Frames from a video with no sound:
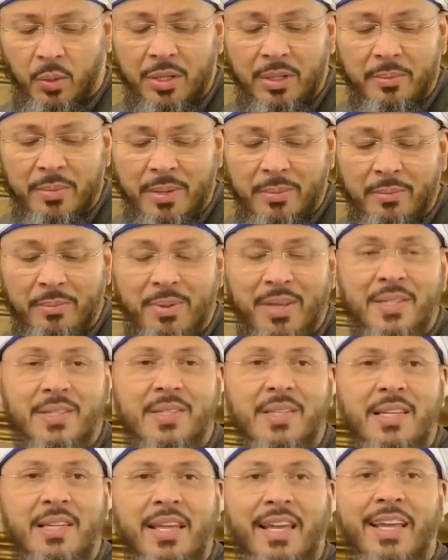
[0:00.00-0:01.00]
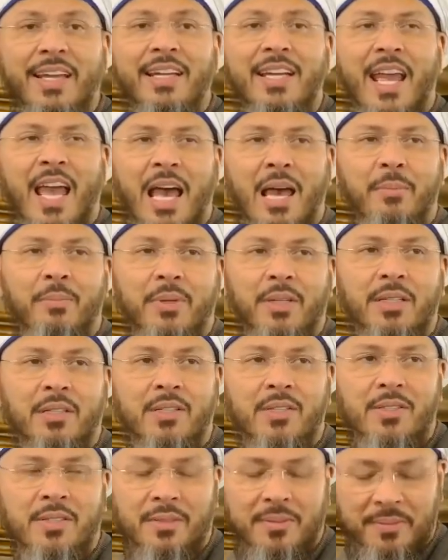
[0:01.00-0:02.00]
will be busy in
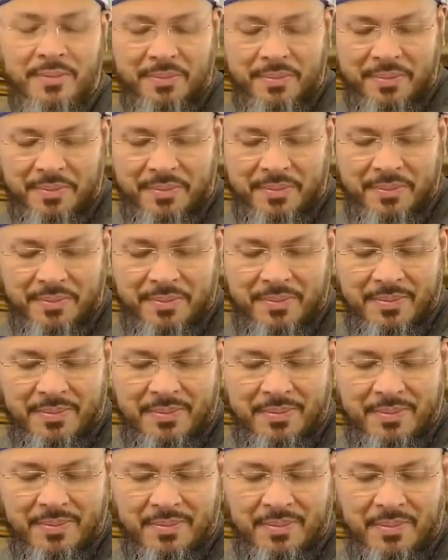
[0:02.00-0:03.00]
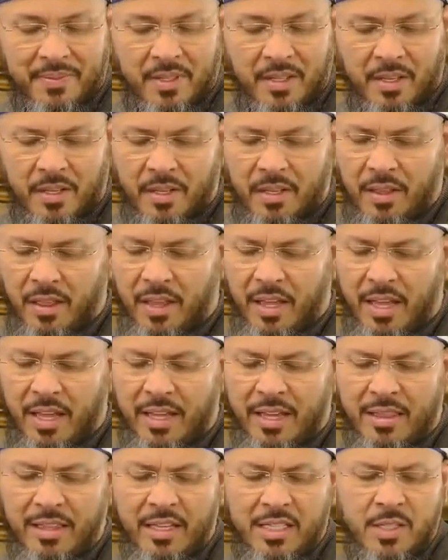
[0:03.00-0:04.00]
happiness.
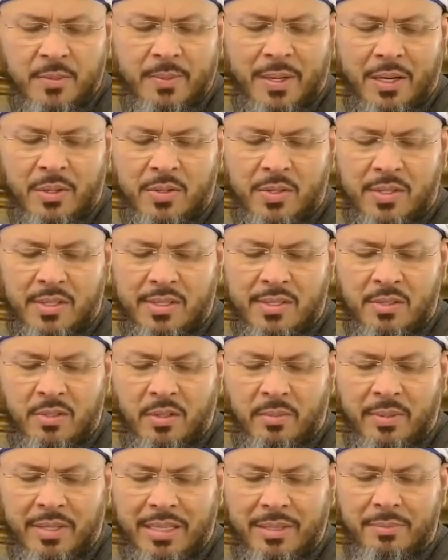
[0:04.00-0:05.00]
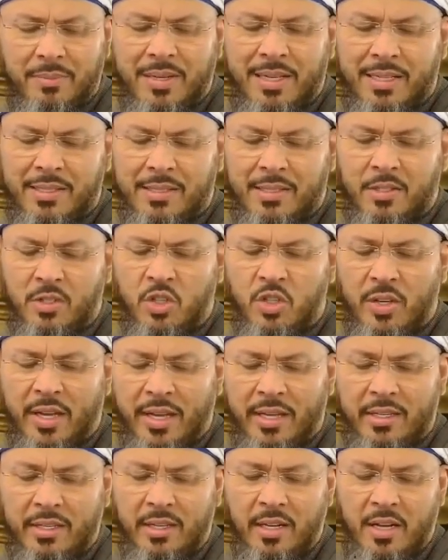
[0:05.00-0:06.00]
They and their spouses will be in pleasant
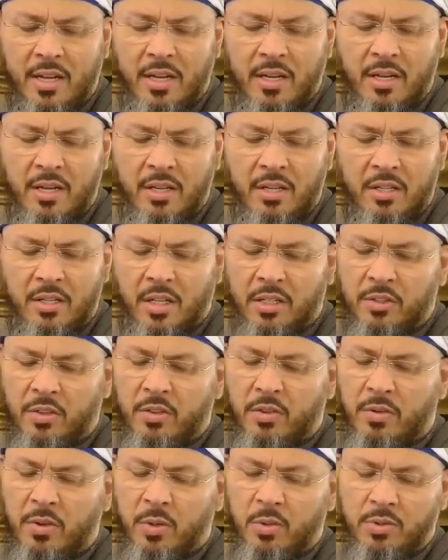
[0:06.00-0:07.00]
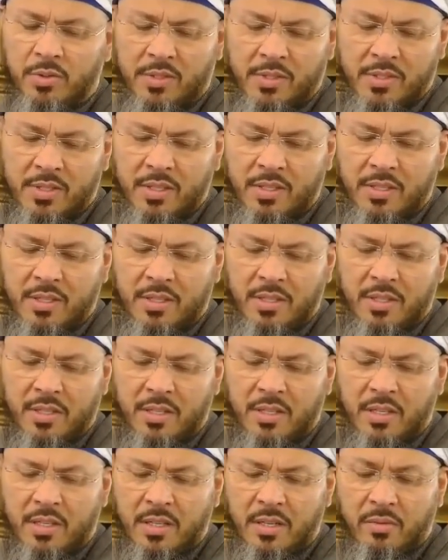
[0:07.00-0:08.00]
shade on thrones,
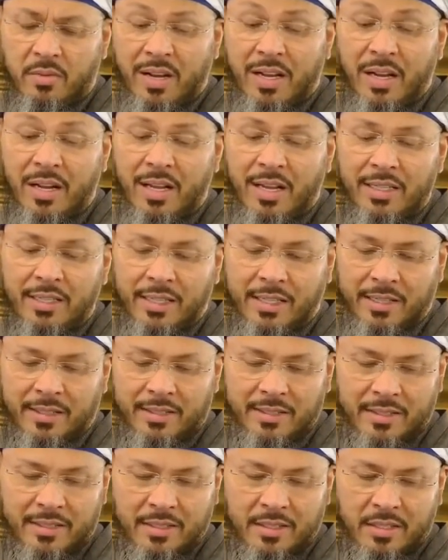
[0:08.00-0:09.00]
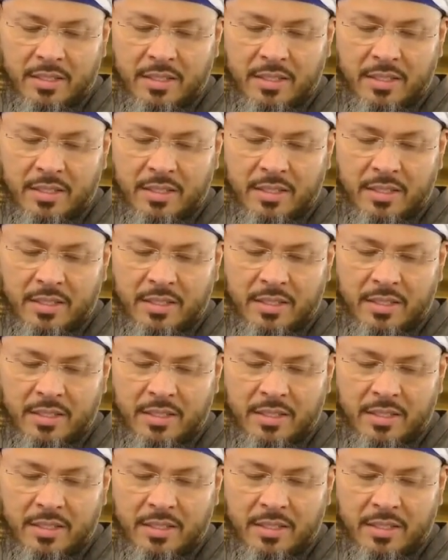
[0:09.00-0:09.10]
reclining.